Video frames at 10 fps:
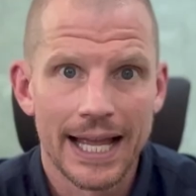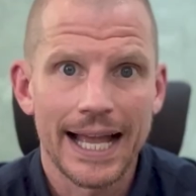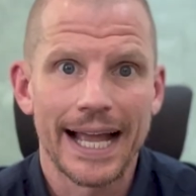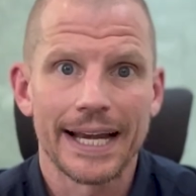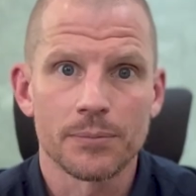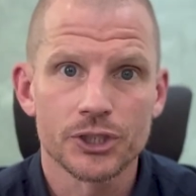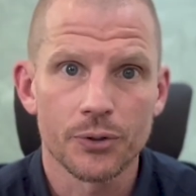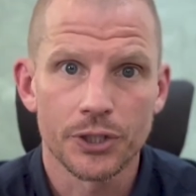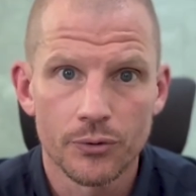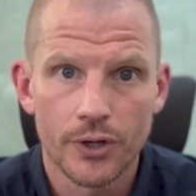And I'm sure
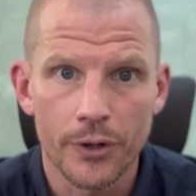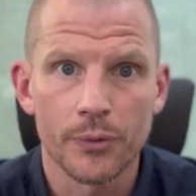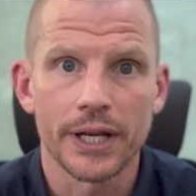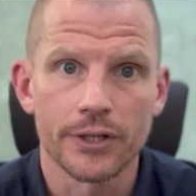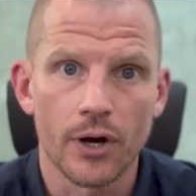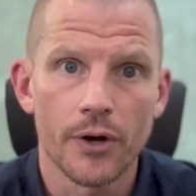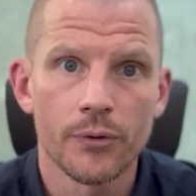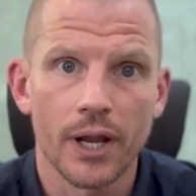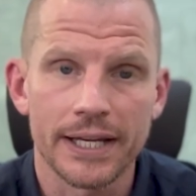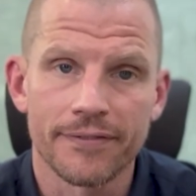you know in your own
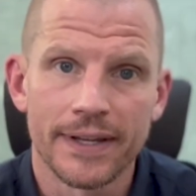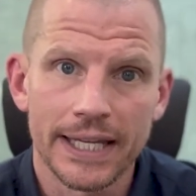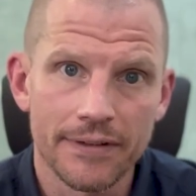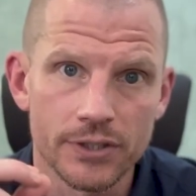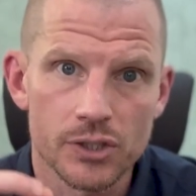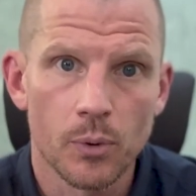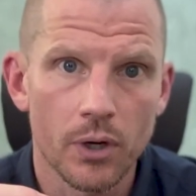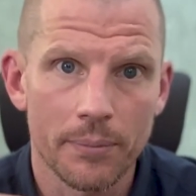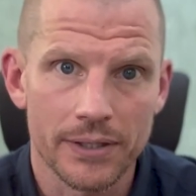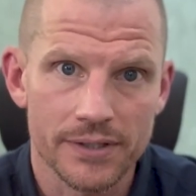life, even small
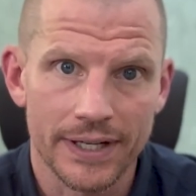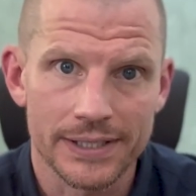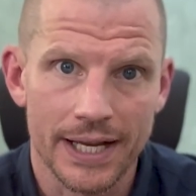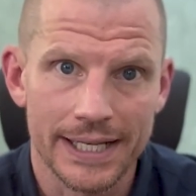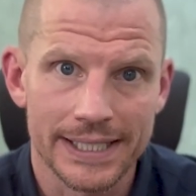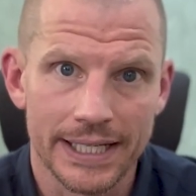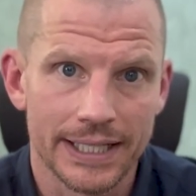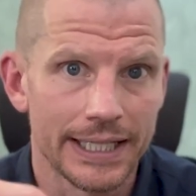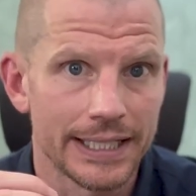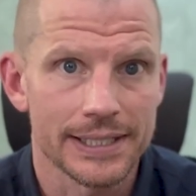amounts of anxiety can
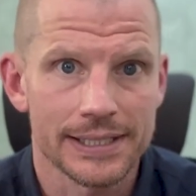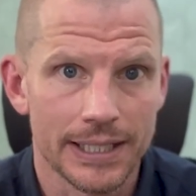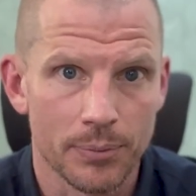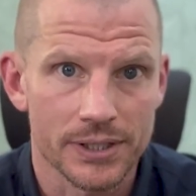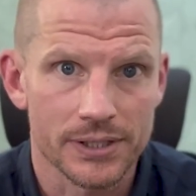lead to sleepless